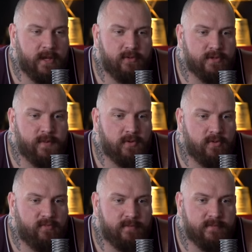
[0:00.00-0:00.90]
thing I noticed about
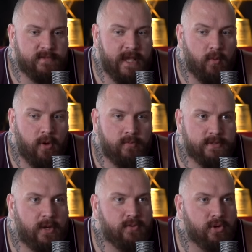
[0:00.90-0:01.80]
you from day one
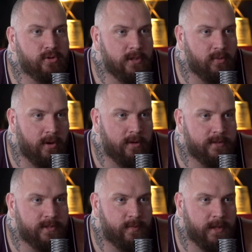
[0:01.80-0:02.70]
was how young you are
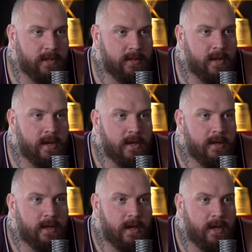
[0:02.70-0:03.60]
to be
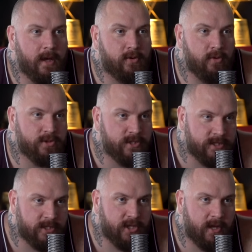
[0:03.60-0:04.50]
a coach, a
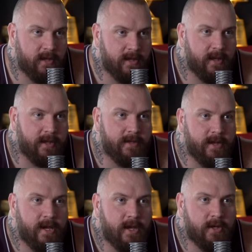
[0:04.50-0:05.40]
teacher, and
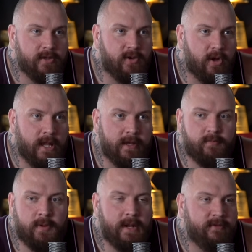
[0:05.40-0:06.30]
you got like people